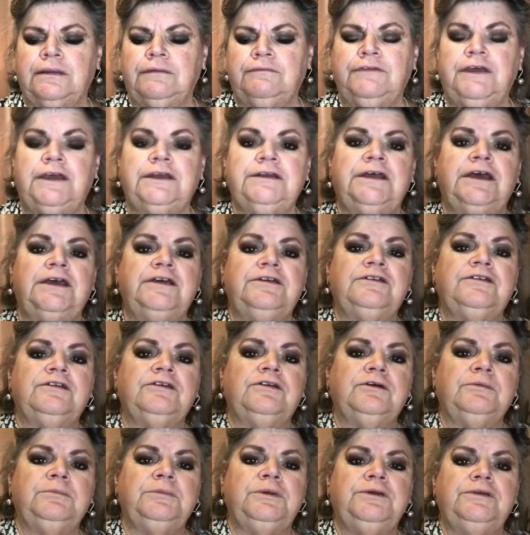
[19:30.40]

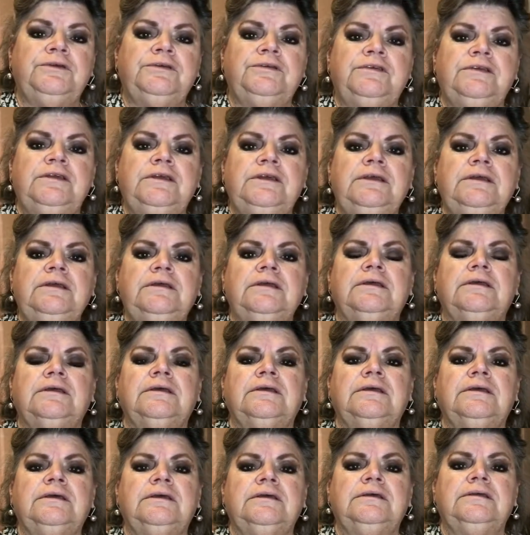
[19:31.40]
foundation I'm using
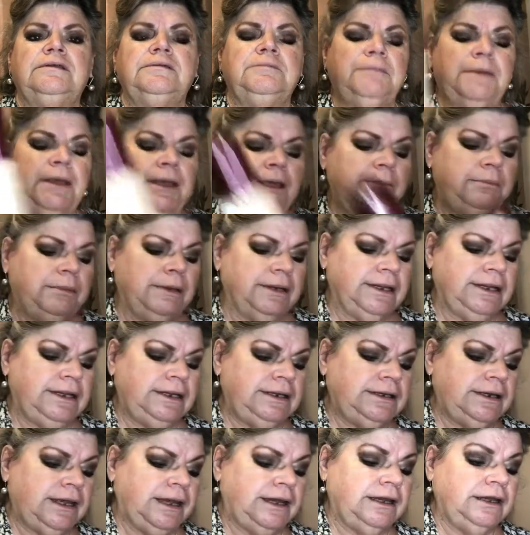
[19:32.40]
is
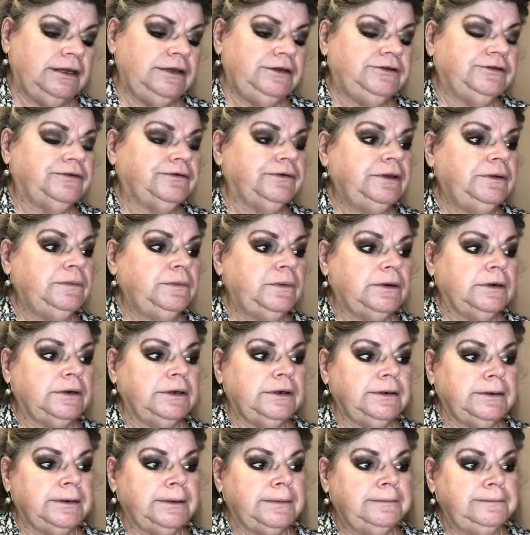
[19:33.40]
Maybelline Age
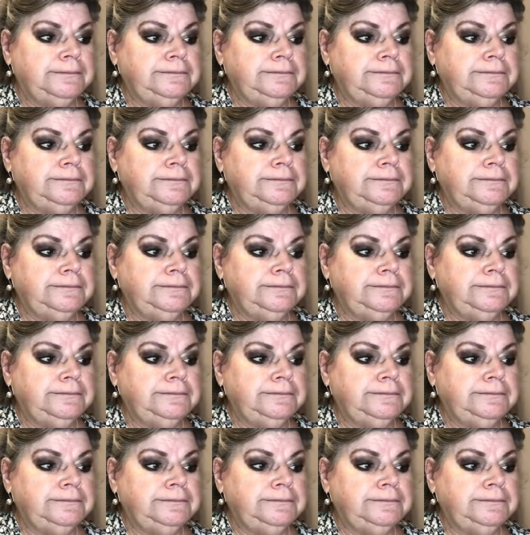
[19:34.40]
Rewind.